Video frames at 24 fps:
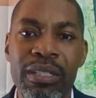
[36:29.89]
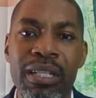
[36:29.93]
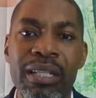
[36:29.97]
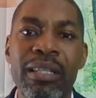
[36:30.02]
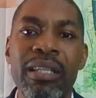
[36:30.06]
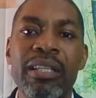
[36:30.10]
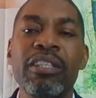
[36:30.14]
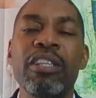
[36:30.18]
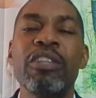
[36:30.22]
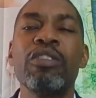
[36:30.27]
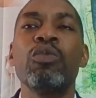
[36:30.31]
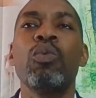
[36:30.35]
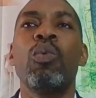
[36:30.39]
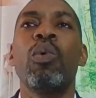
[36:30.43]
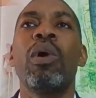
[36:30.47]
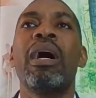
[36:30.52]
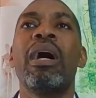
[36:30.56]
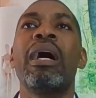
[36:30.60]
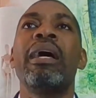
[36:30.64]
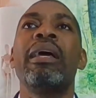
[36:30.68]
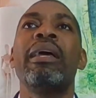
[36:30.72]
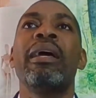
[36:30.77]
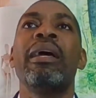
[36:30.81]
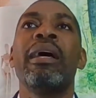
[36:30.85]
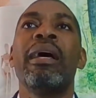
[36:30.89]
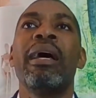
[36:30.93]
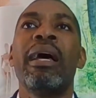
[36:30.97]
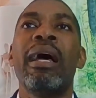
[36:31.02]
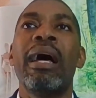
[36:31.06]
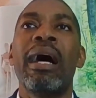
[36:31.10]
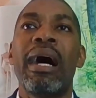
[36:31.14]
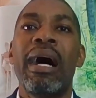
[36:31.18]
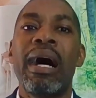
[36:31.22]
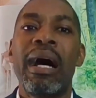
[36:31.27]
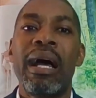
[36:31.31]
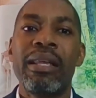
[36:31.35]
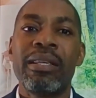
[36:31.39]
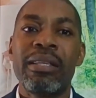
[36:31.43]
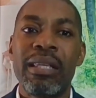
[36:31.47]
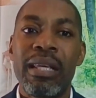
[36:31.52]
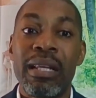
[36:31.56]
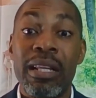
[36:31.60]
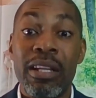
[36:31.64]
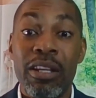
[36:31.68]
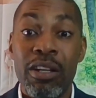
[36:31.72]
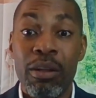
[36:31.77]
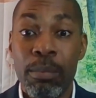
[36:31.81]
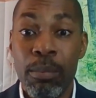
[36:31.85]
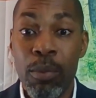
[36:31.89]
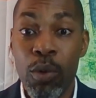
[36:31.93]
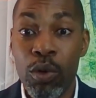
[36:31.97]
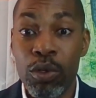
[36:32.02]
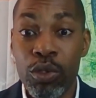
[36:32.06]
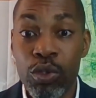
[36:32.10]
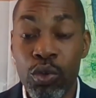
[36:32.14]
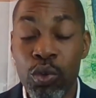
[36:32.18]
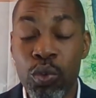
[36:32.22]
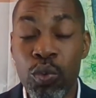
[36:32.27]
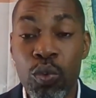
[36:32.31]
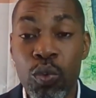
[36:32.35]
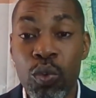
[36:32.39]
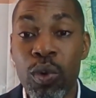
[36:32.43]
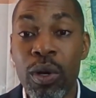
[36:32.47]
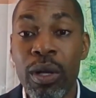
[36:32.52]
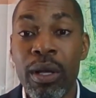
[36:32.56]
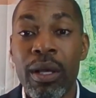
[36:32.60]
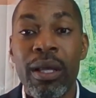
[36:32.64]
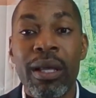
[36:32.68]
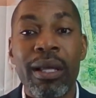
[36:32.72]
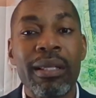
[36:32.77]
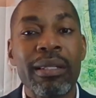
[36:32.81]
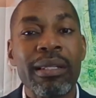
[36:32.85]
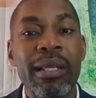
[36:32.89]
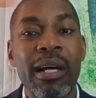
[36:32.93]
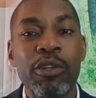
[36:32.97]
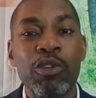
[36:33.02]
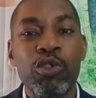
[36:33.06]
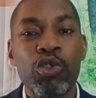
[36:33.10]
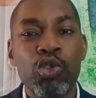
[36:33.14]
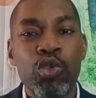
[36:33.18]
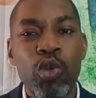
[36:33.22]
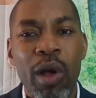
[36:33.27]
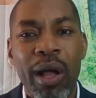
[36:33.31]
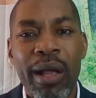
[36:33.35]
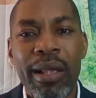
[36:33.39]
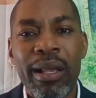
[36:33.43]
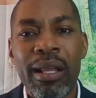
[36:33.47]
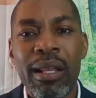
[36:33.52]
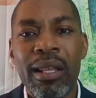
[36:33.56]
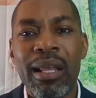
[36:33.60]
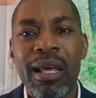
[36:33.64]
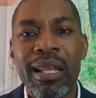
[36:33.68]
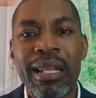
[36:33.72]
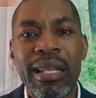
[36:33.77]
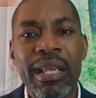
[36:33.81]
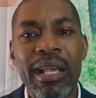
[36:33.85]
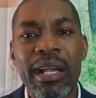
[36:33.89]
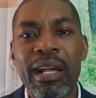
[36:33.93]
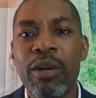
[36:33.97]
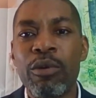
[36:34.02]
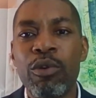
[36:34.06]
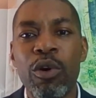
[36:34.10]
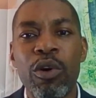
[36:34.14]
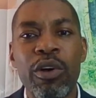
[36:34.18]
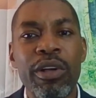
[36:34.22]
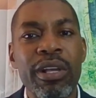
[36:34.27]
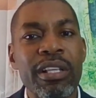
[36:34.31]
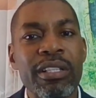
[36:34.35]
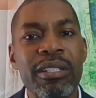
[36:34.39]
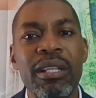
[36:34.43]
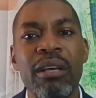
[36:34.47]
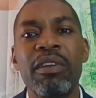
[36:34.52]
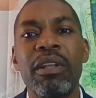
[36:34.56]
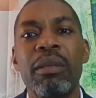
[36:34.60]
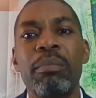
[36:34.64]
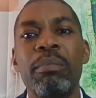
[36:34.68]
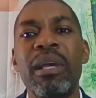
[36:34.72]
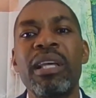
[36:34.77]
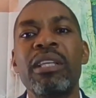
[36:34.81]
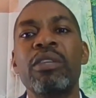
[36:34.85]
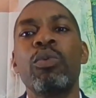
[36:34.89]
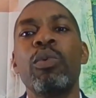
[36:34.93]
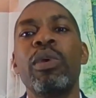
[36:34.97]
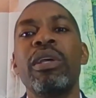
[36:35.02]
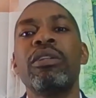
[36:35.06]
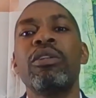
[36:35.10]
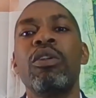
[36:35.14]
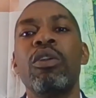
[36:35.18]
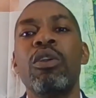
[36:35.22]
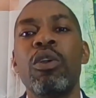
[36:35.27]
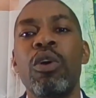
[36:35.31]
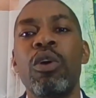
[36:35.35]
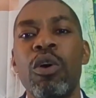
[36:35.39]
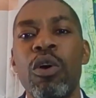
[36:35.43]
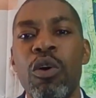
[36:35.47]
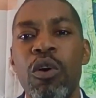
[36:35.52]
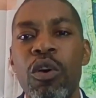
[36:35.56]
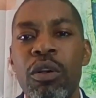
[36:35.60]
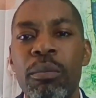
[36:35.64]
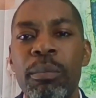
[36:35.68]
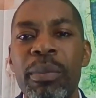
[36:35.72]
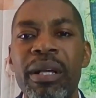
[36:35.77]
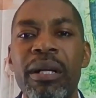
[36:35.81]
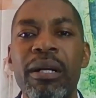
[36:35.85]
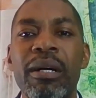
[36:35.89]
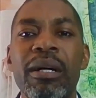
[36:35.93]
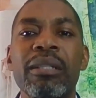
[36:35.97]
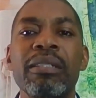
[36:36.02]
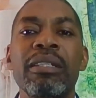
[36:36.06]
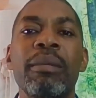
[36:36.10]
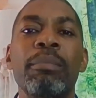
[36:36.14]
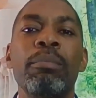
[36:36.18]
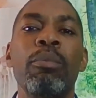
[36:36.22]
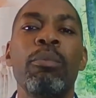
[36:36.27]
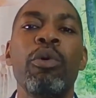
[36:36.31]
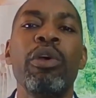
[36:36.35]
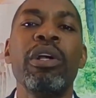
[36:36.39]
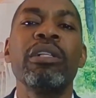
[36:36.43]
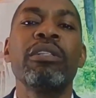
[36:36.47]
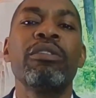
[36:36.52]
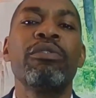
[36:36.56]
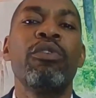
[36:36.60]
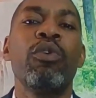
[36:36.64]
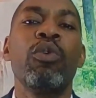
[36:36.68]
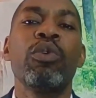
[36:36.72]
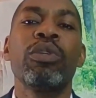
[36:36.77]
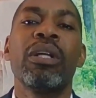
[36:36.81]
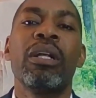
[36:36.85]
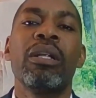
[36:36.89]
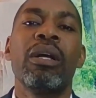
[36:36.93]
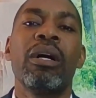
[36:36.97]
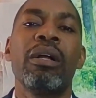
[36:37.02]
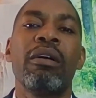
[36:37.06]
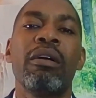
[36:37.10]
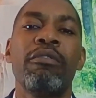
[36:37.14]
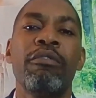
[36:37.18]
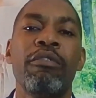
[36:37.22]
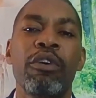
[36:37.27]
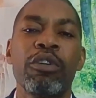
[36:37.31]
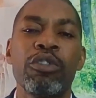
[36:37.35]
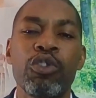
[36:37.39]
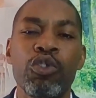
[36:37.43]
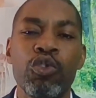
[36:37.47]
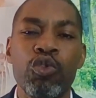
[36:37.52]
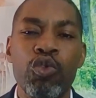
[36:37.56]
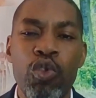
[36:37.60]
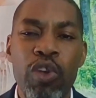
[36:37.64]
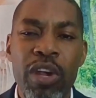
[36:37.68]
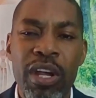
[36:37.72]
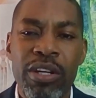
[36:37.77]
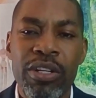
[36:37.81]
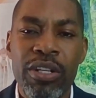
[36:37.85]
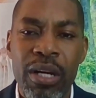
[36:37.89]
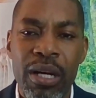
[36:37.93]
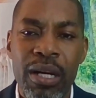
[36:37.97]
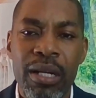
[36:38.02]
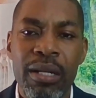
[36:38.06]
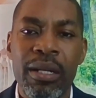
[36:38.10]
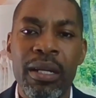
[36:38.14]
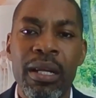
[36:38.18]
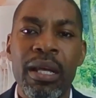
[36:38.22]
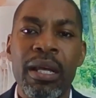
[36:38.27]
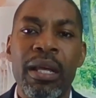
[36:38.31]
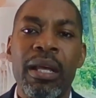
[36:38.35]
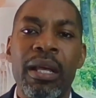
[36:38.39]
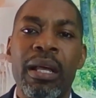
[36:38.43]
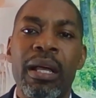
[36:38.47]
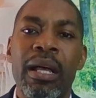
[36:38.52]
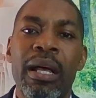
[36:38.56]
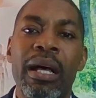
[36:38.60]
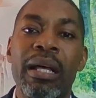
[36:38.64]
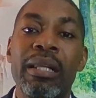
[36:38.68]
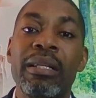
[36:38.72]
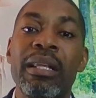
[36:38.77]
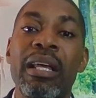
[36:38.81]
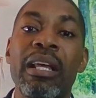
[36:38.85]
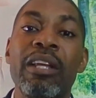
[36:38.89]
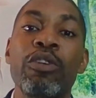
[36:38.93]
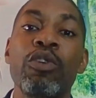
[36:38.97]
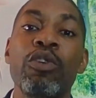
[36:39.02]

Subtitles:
And this is why I said in the book too that trial and error is never the best way to learn, because it brings forth a lot of frustration, and then